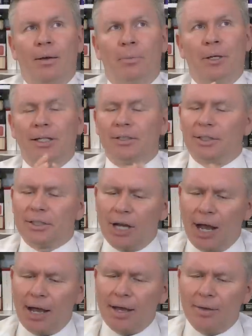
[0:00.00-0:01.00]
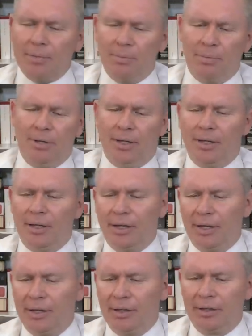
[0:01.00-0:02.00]
because the time
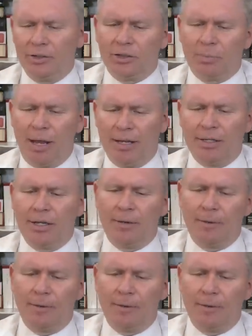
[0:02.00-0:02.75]
is spent